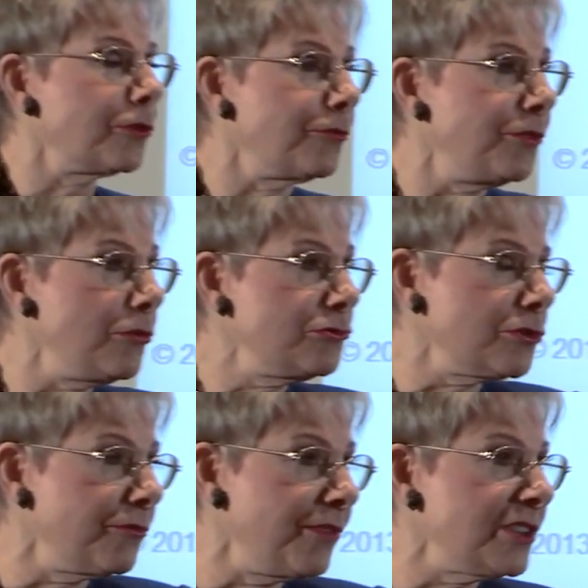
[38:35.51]
for the
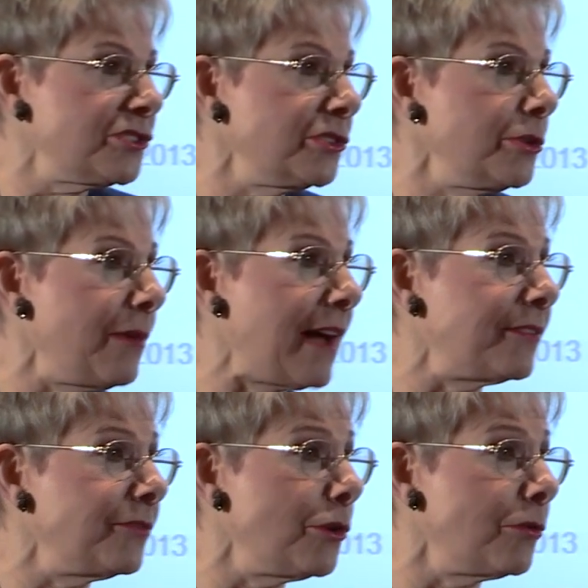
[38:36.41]
future vision you
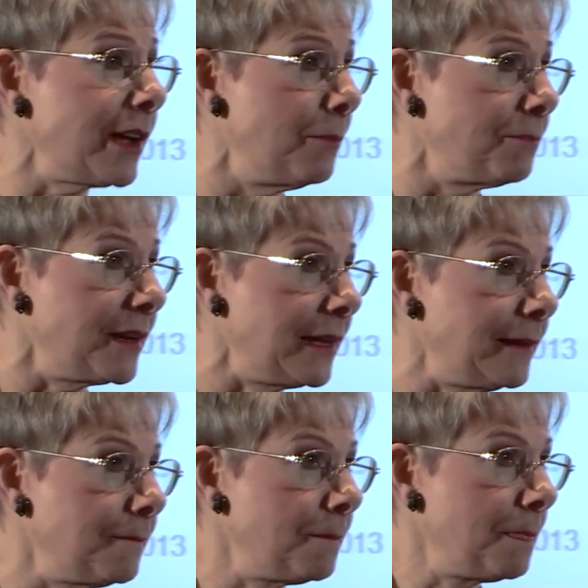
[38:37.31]
have of your company.
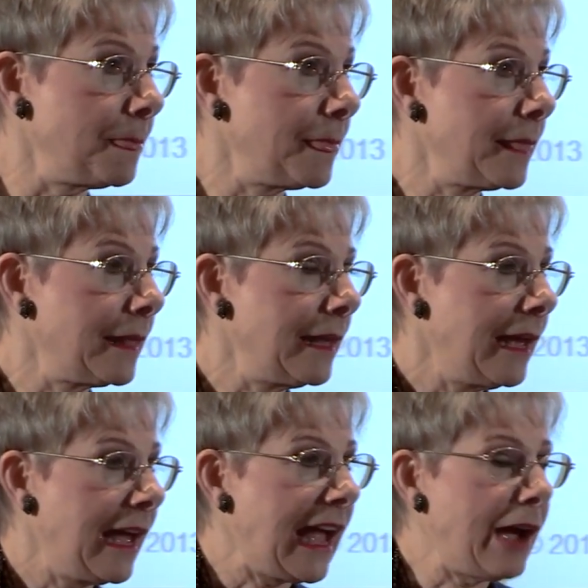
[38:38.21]

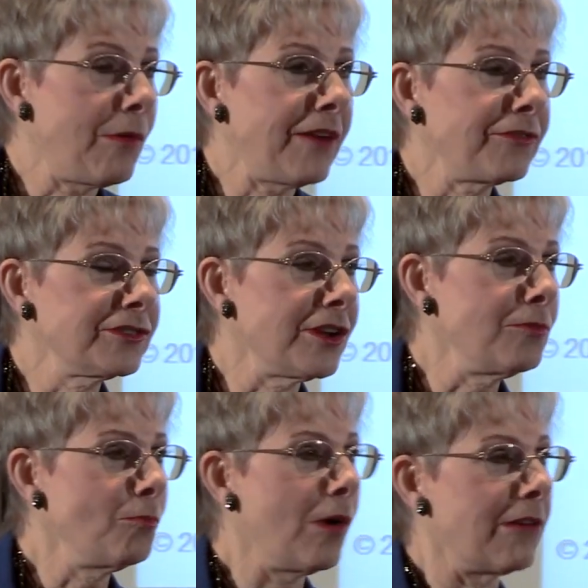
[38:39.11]
However,
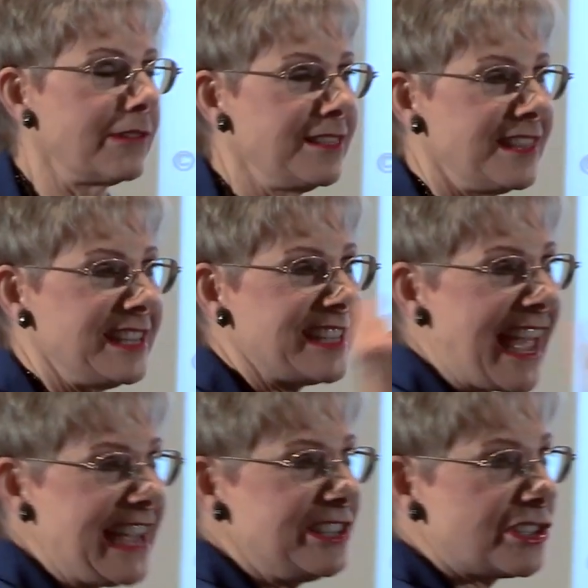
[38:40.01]
don't worry, these
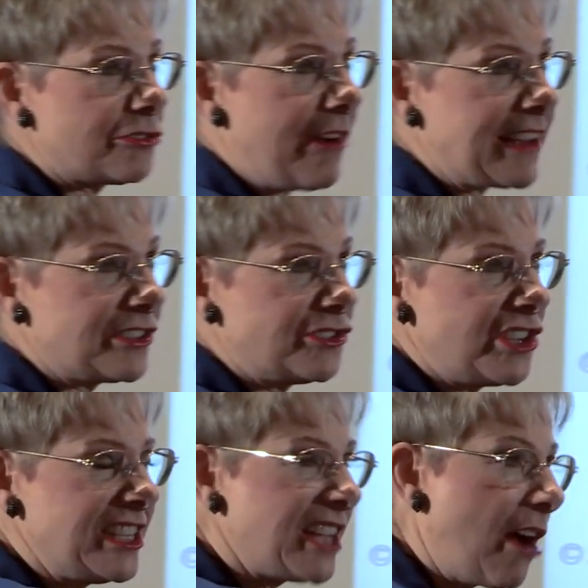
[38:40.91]
eight
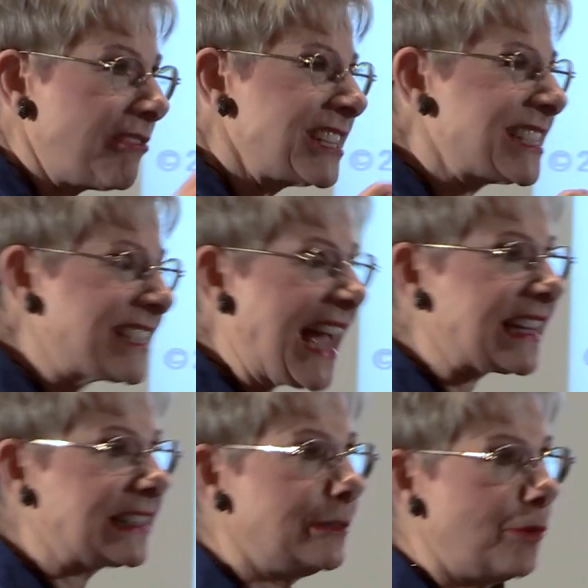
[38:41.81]
strategies are
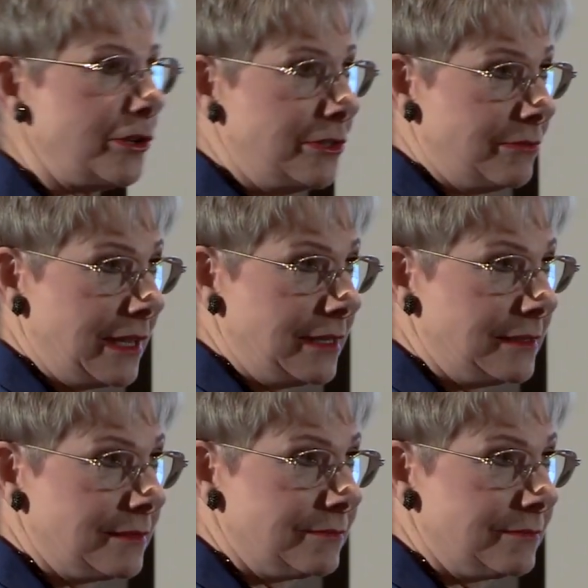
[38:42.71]
exactly what you need.